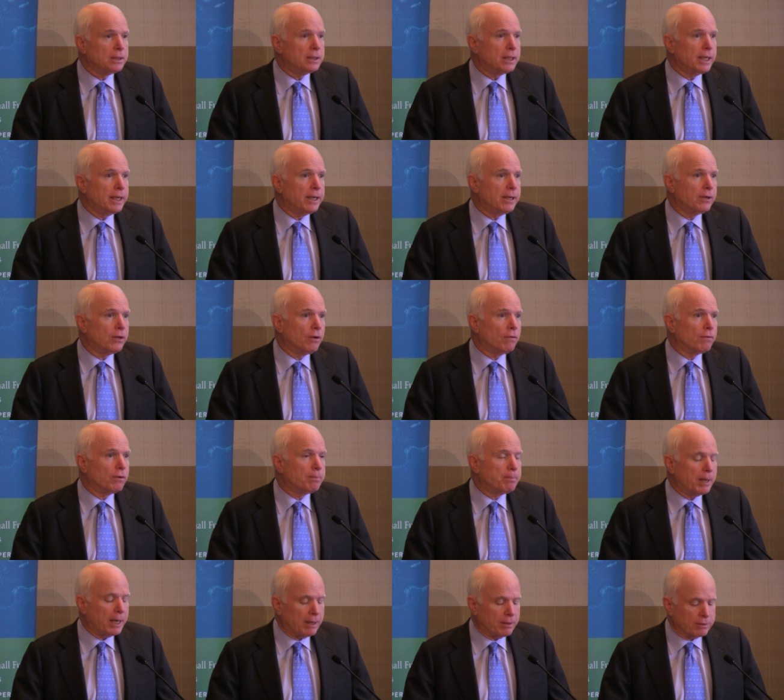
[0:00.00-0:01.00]
to hand over
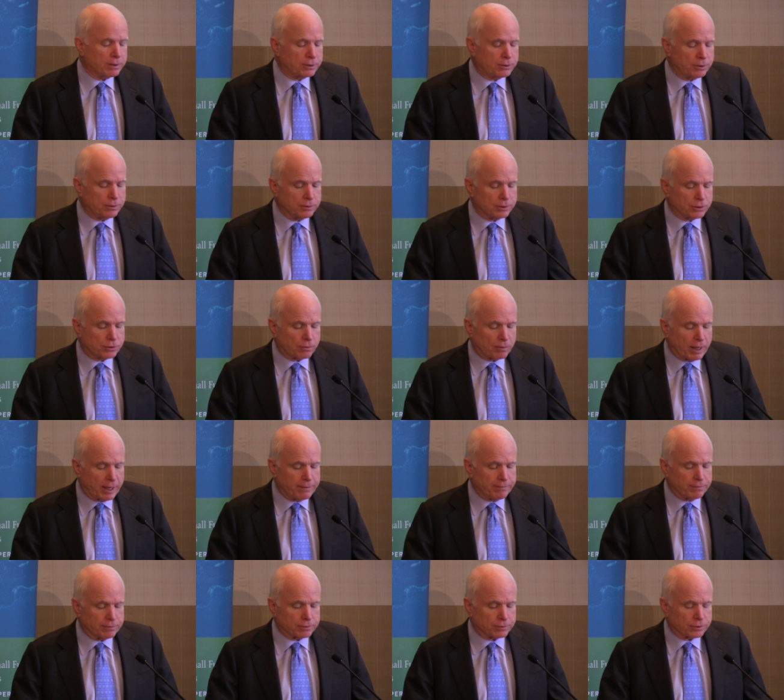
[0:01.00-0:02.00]
power to his
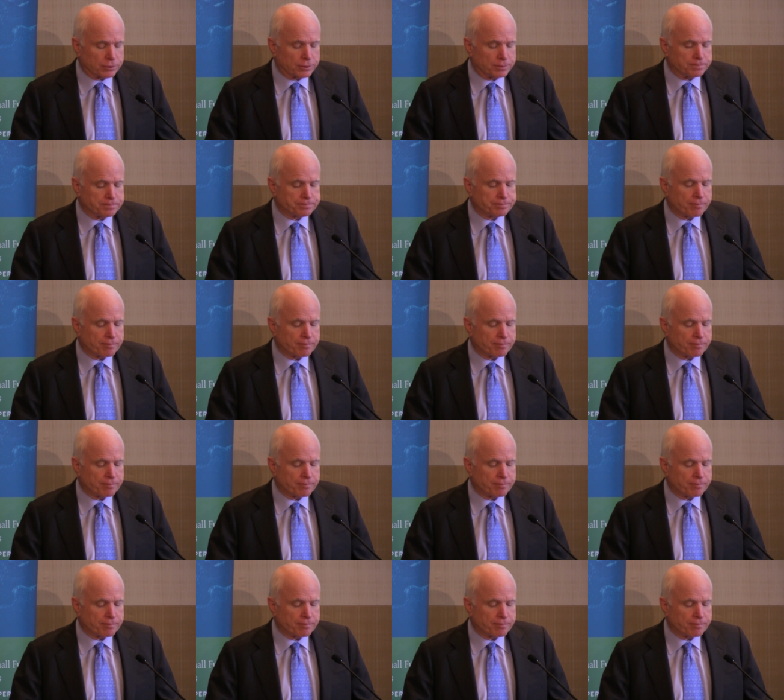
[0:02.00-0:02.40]
rivals,